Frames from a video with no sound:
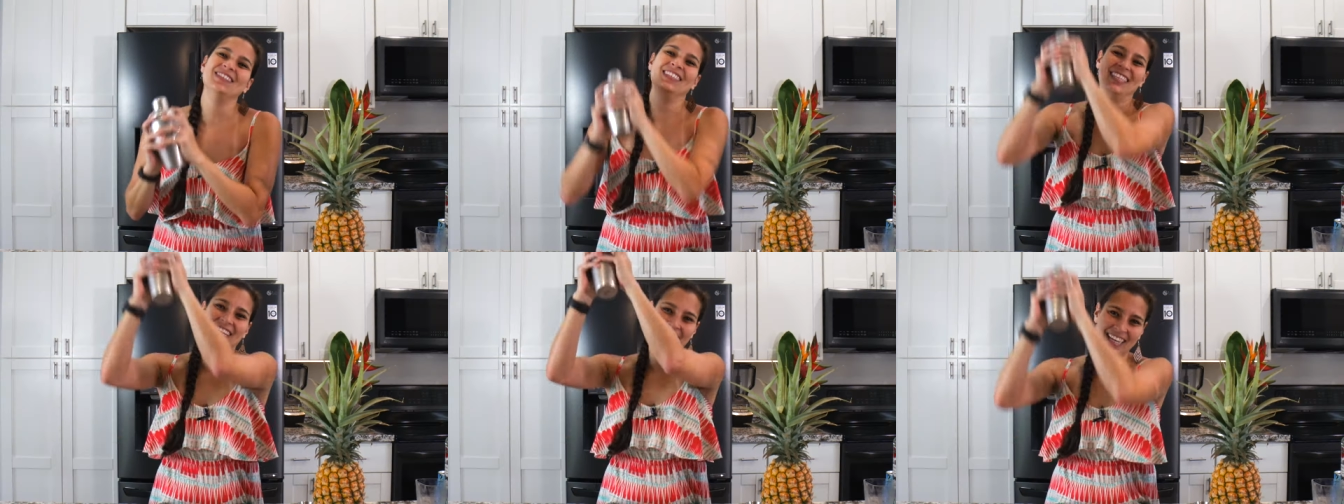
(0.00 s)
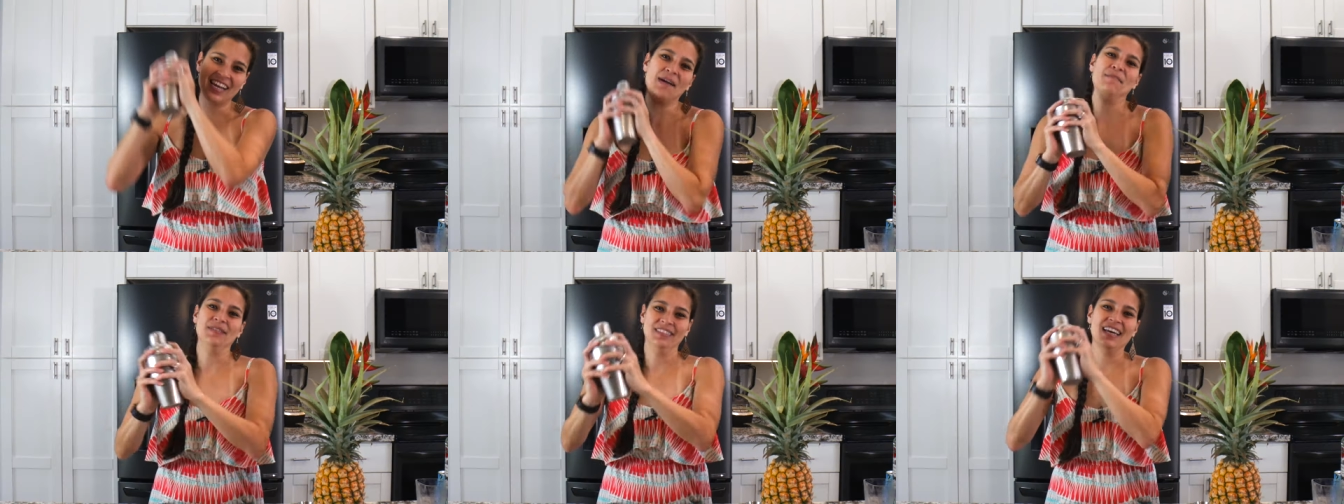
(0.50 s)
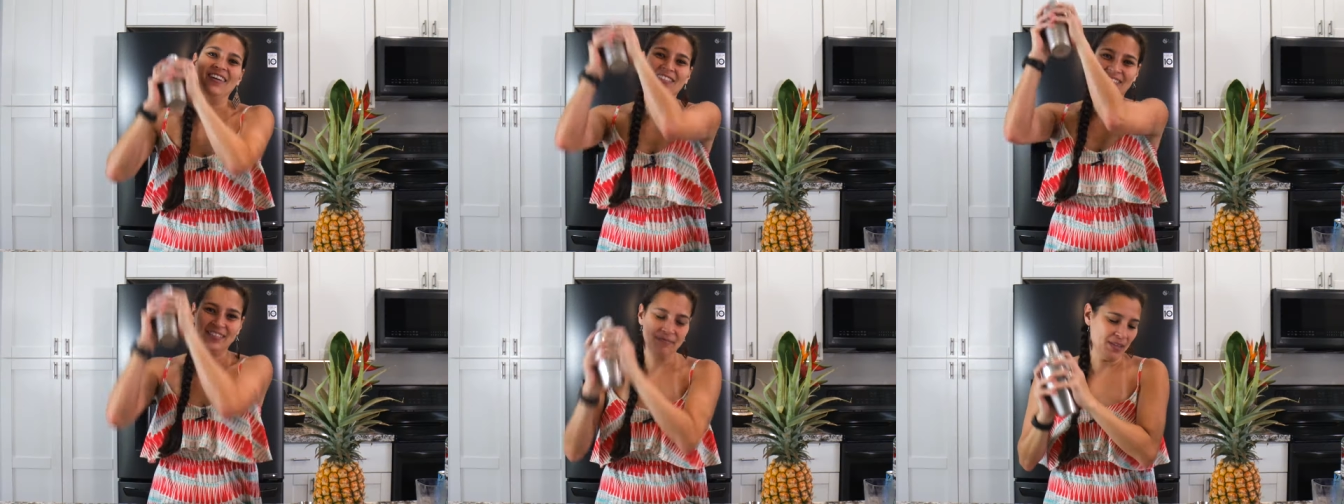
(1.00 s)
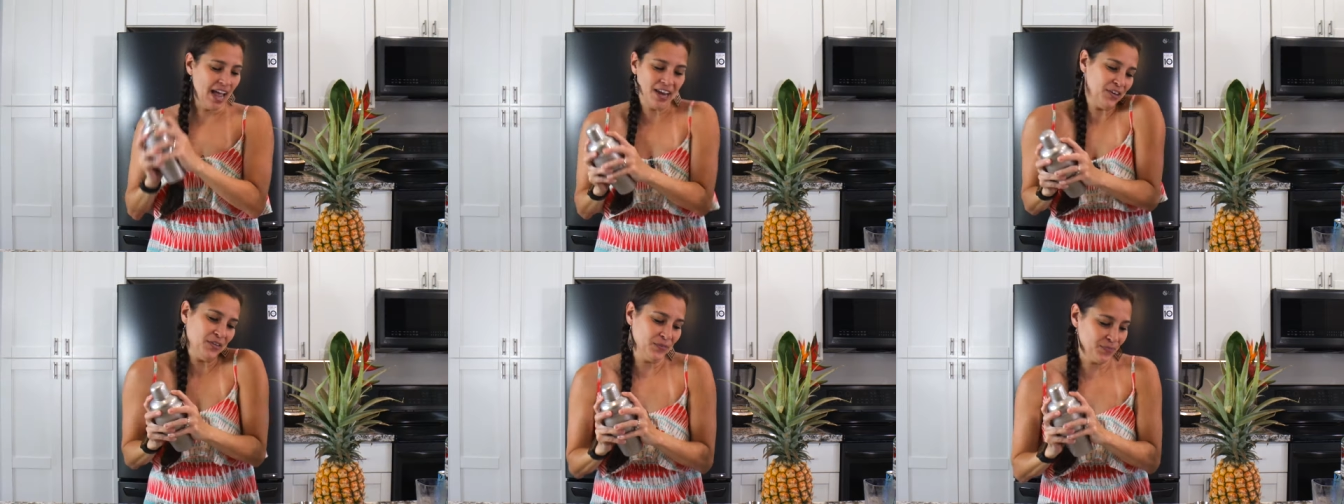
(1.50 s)
it, that like up and down. I
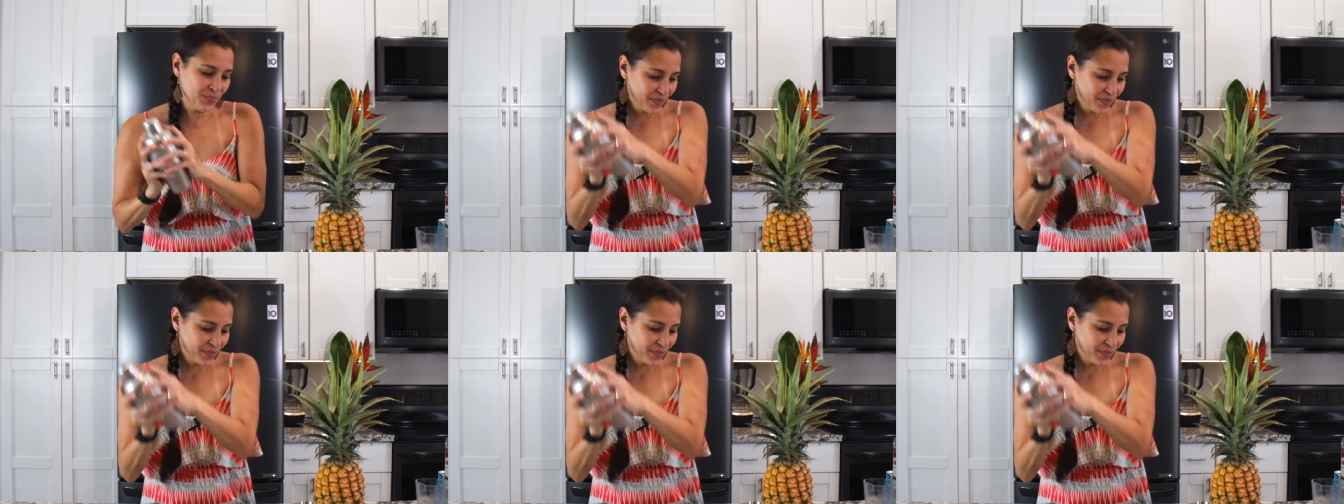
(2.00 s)
don't know.